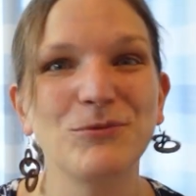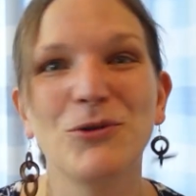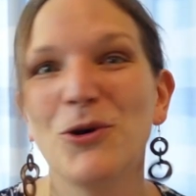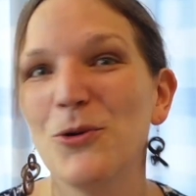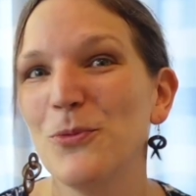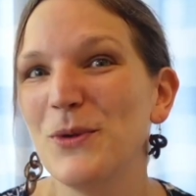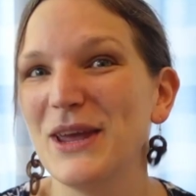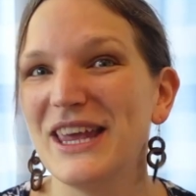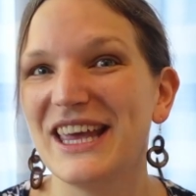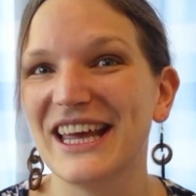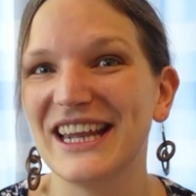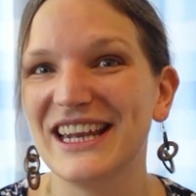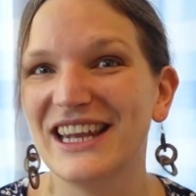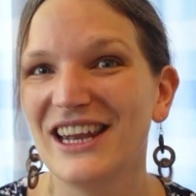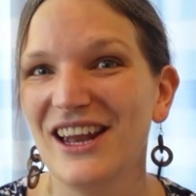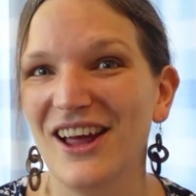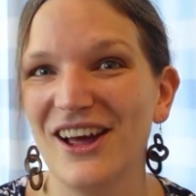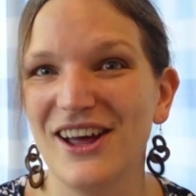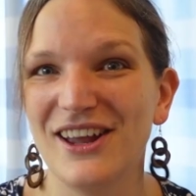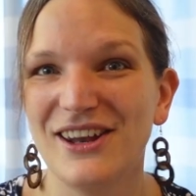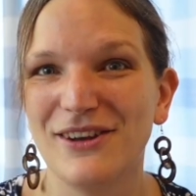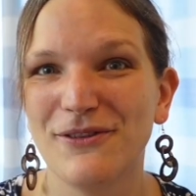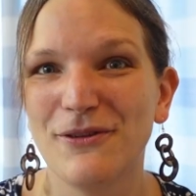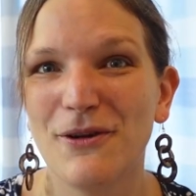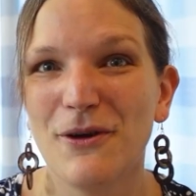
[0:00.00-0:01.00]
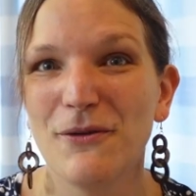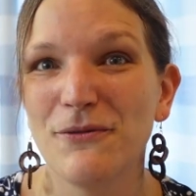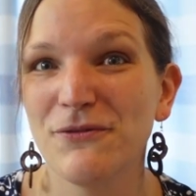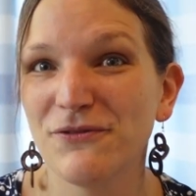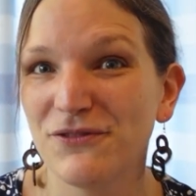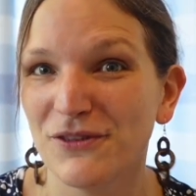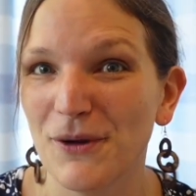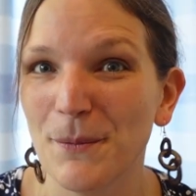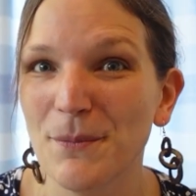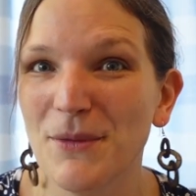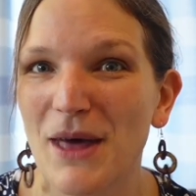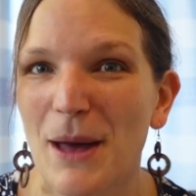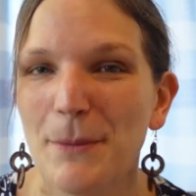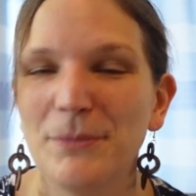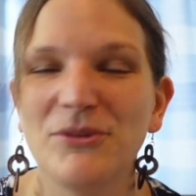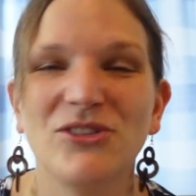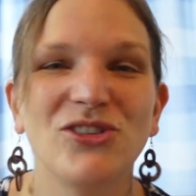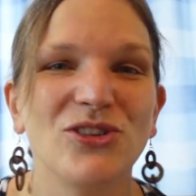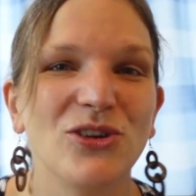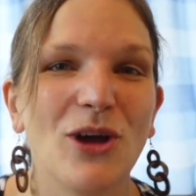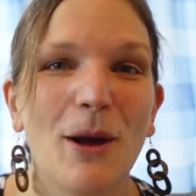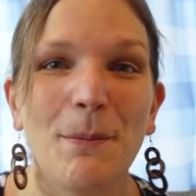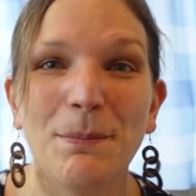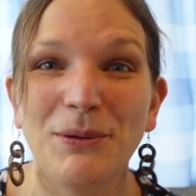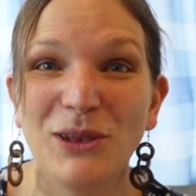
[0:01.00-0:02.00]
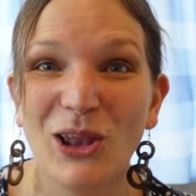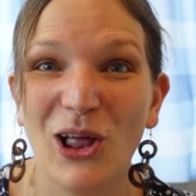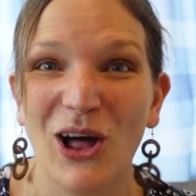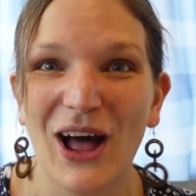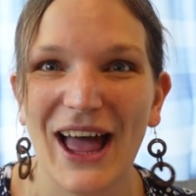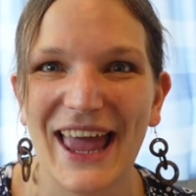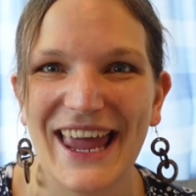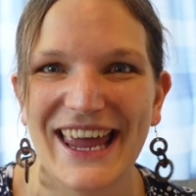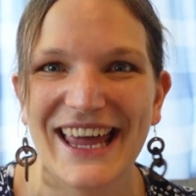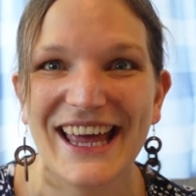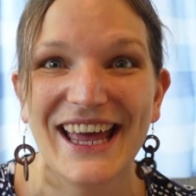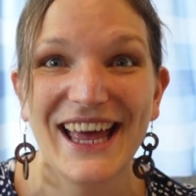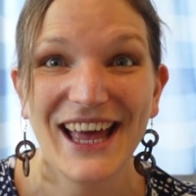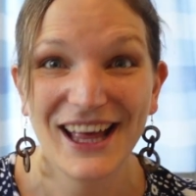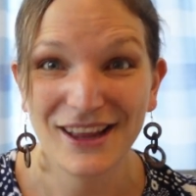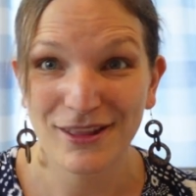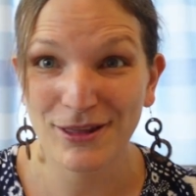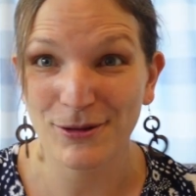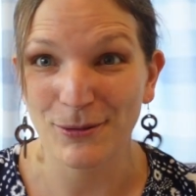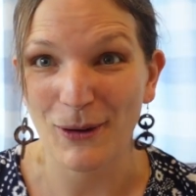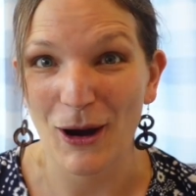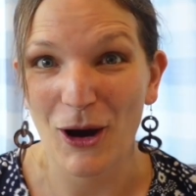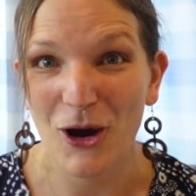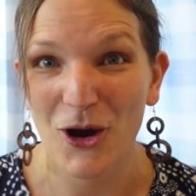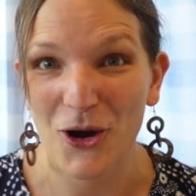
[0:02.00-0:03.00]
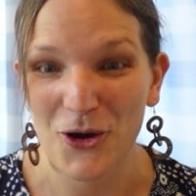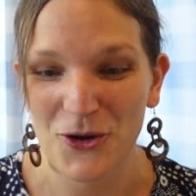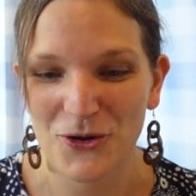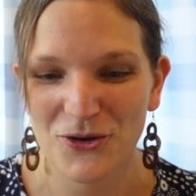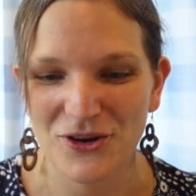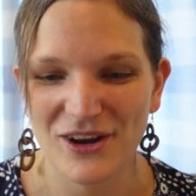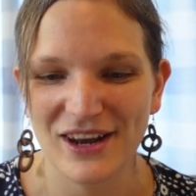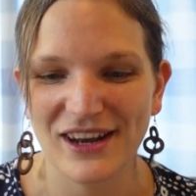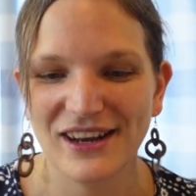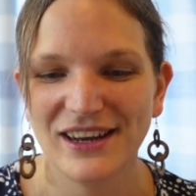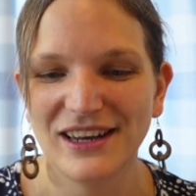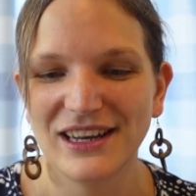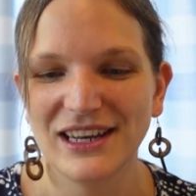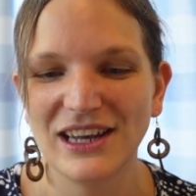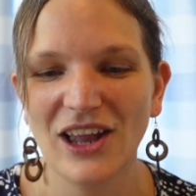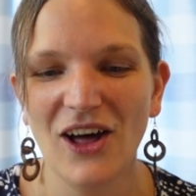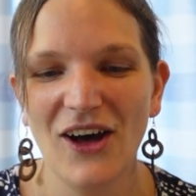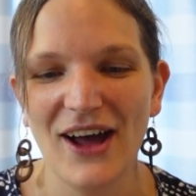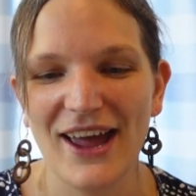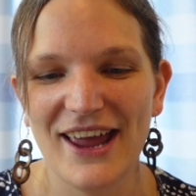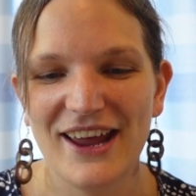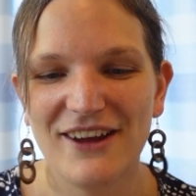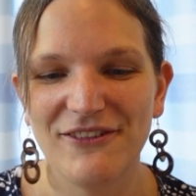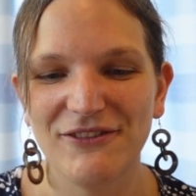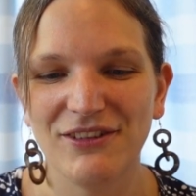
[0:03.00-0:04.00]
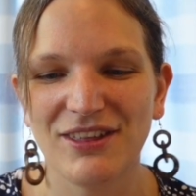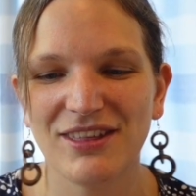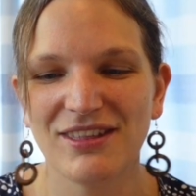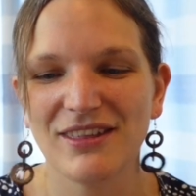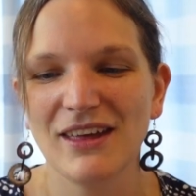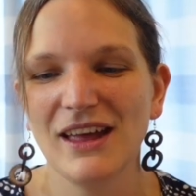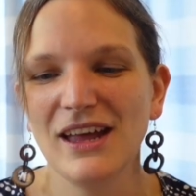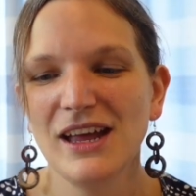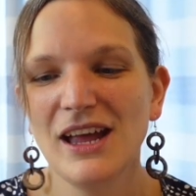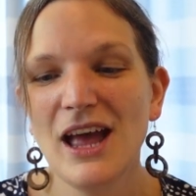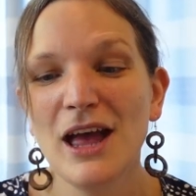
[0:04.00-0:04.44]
what we can learn from them to apply to our own lives.